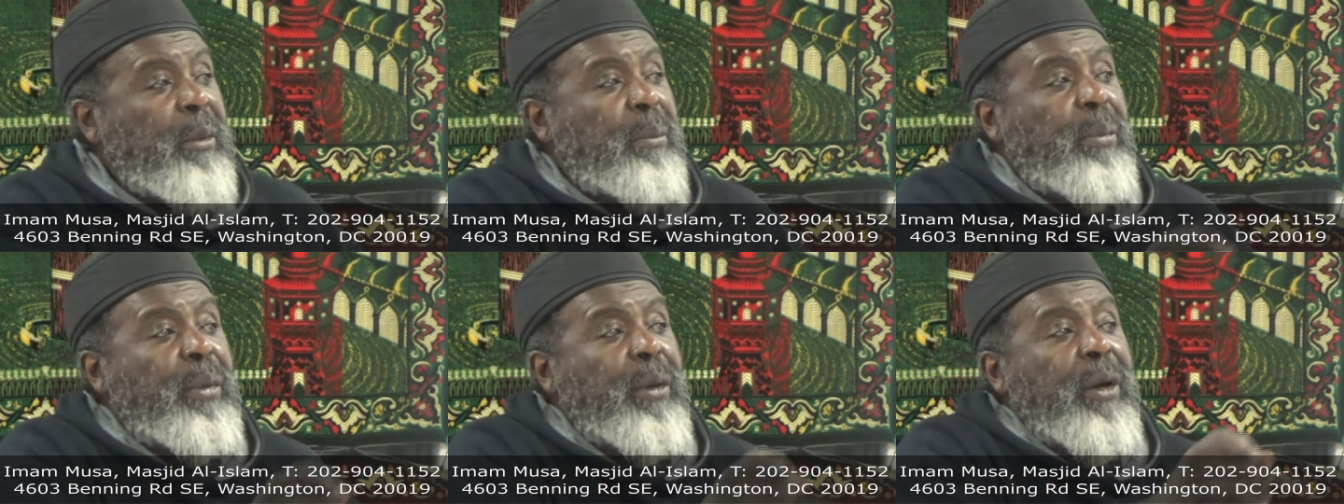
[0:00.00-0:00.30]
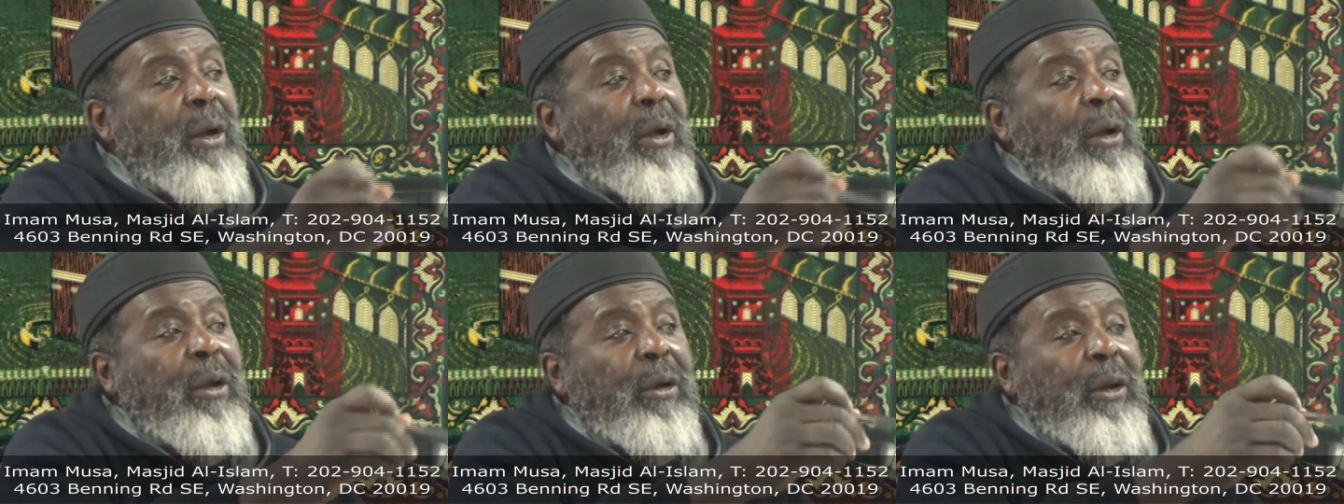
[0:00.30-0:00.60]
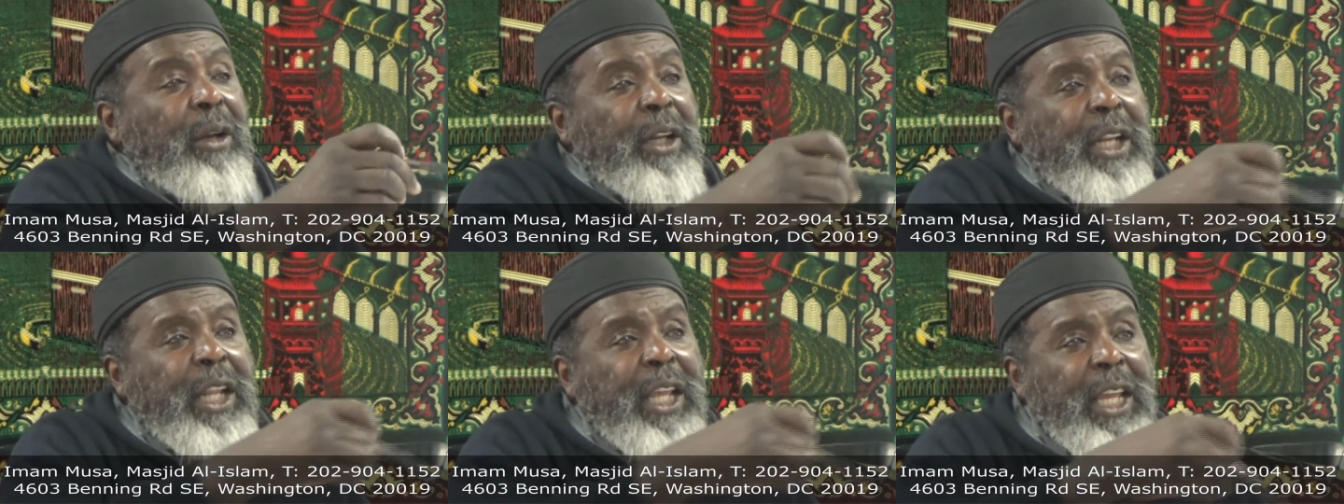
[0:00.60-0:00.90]
but
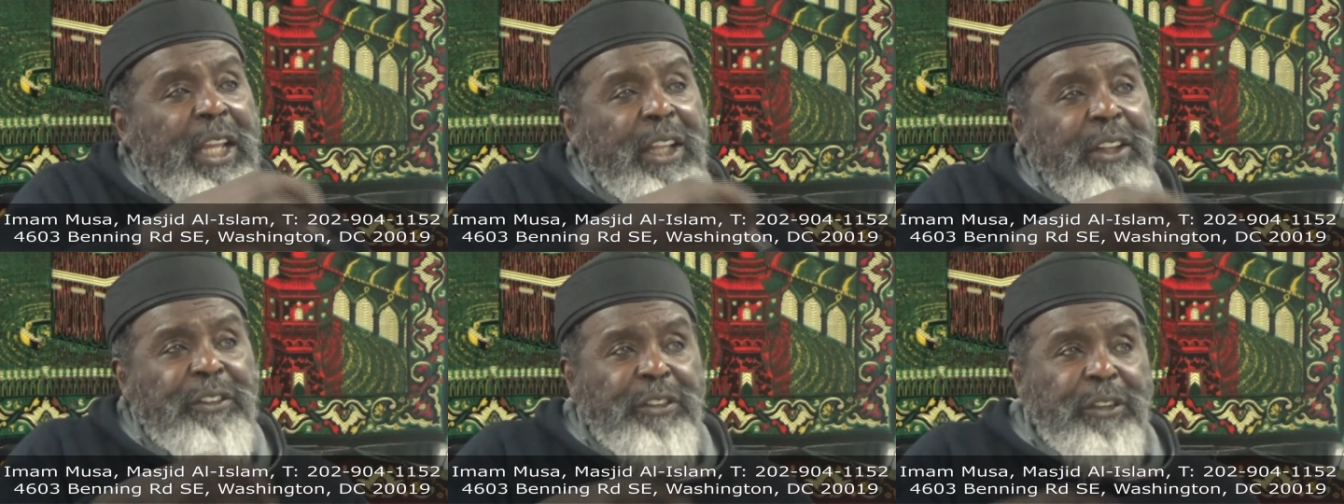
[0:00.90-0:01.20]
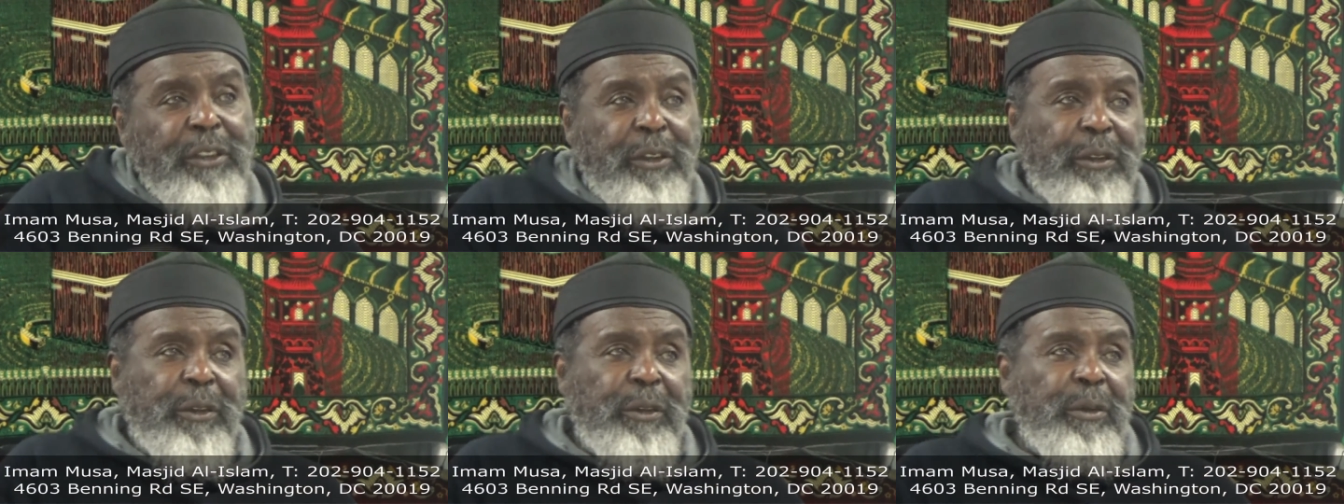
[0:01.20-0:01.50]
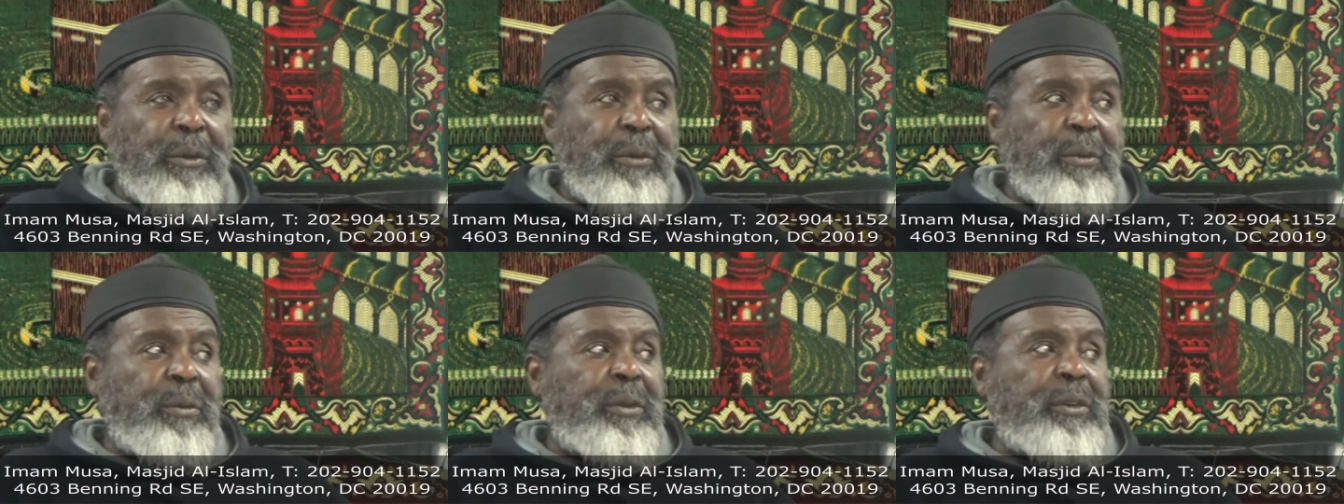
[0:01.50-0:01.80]
all of the ANSWER
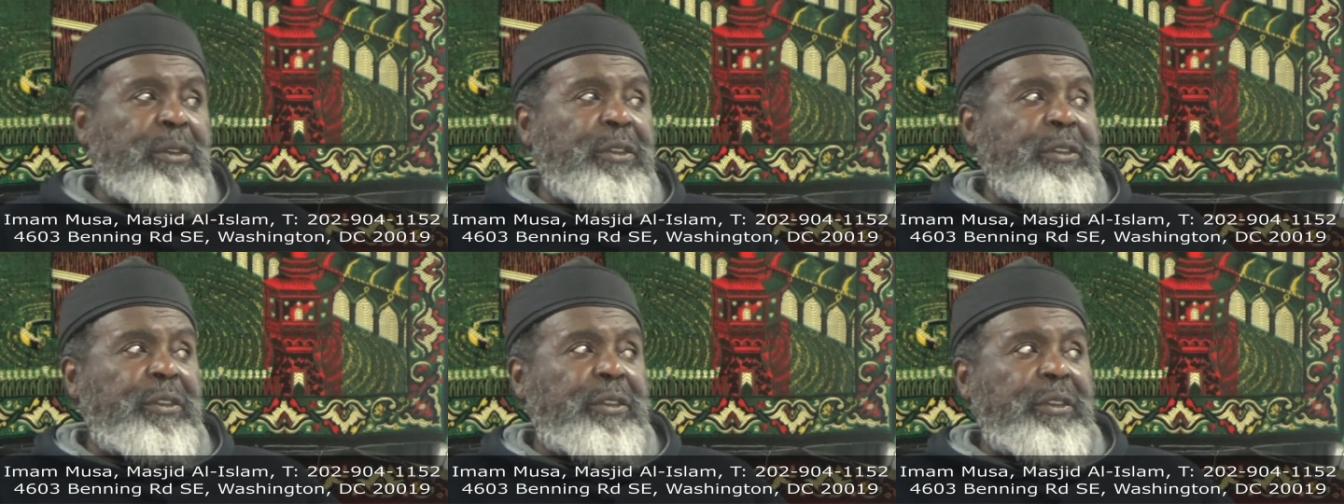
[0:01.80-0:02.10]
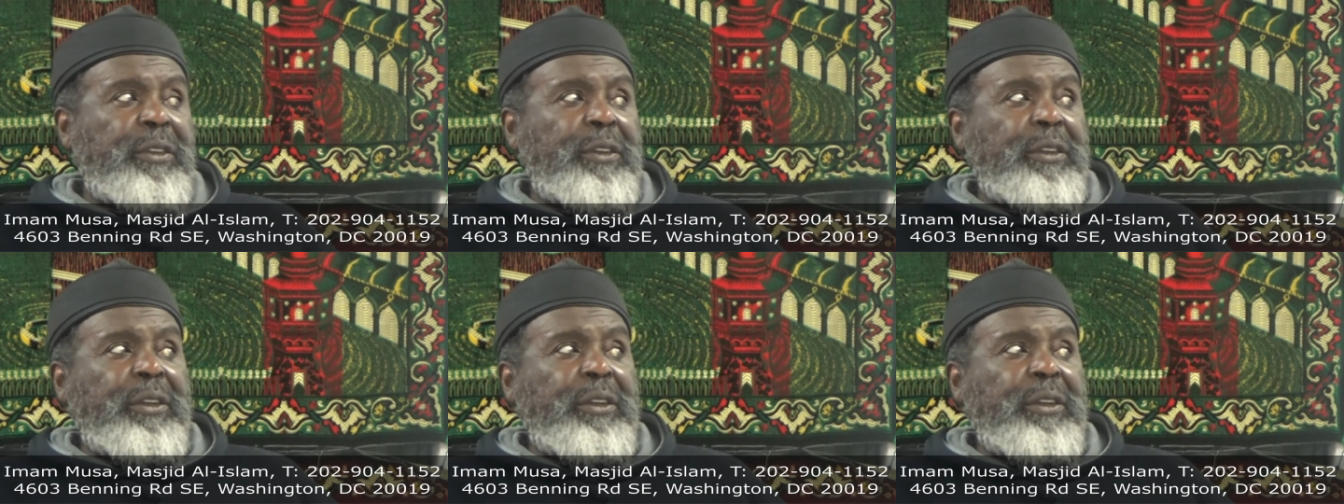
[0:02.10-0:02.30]
crew was